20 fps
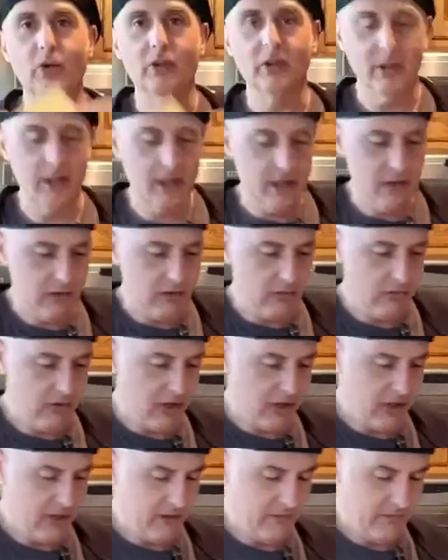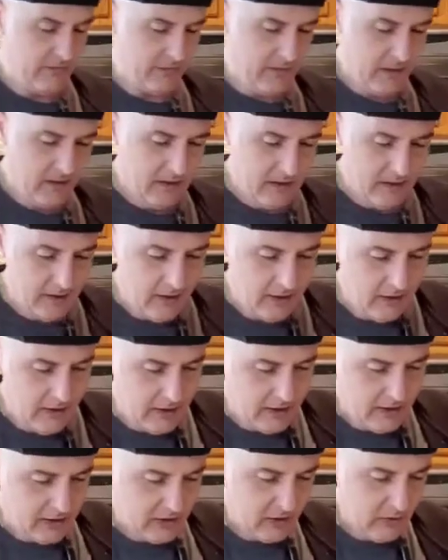We're going to layer 3. All
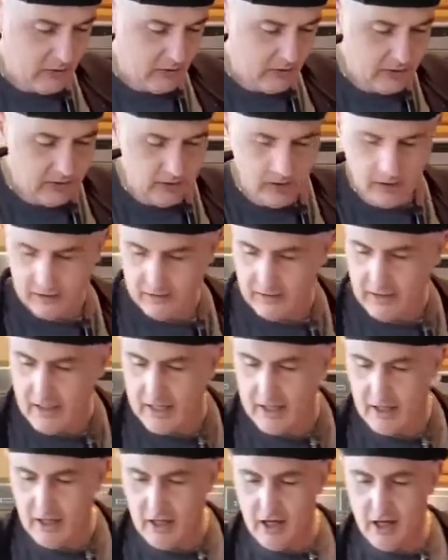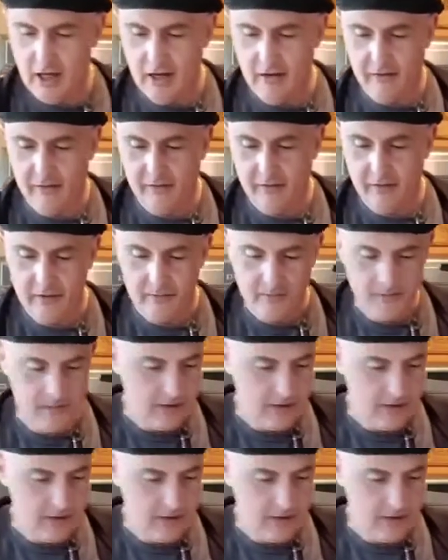right, so cut that off.